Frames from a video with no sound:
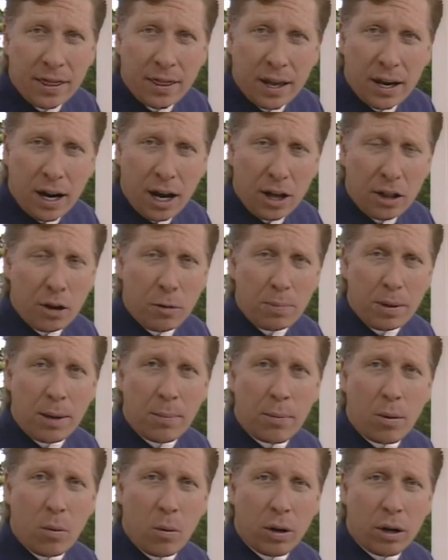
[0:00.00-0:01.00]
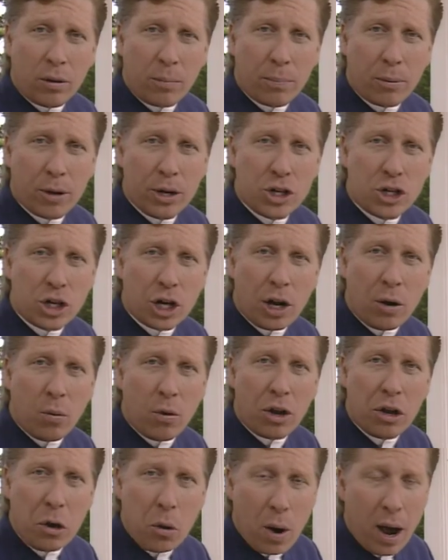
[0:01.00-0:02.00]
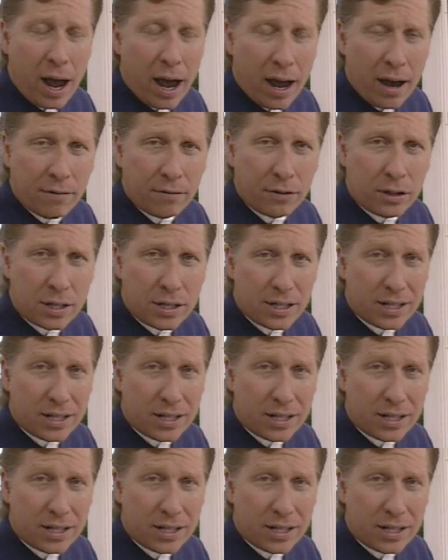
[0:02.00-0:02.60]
then other people will appreciate what you have to